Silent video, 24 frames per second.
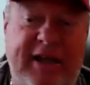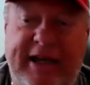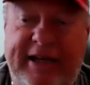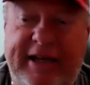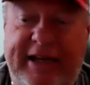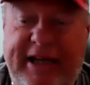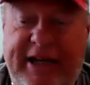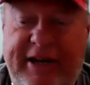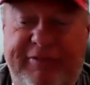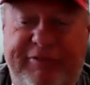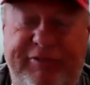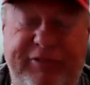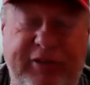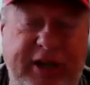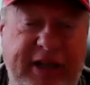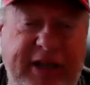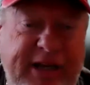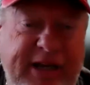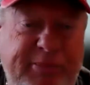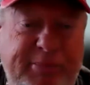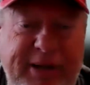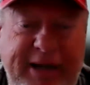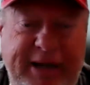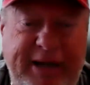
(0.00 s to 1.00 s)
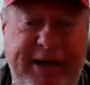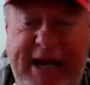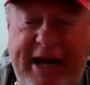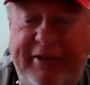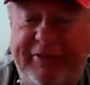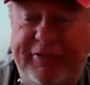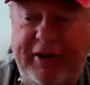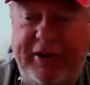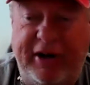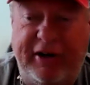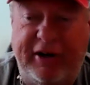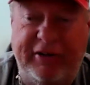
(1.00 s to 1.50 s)
again, if anybody
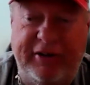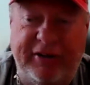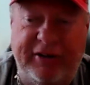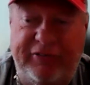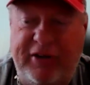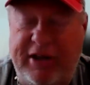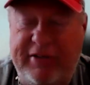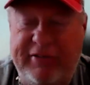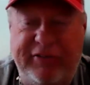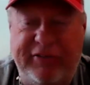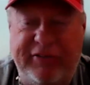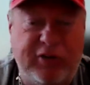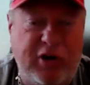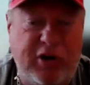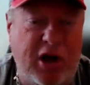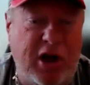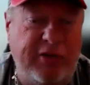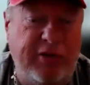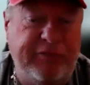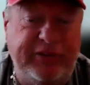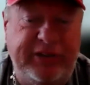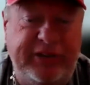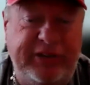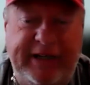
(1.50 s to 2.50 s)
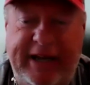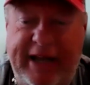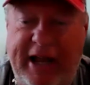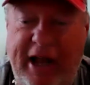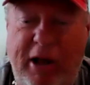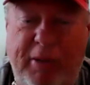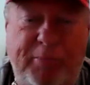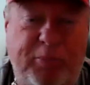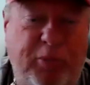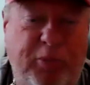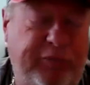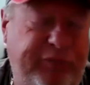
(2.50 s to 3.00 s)
out there that's on this call, if you need
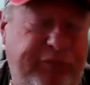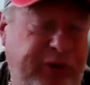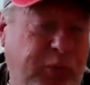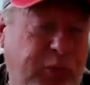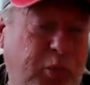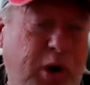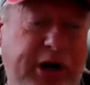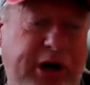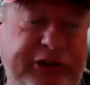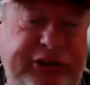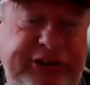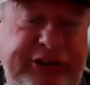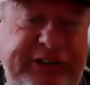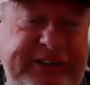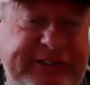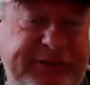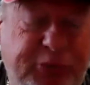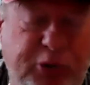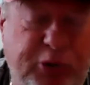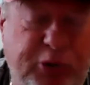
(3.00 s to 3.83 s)
help or if you're watching this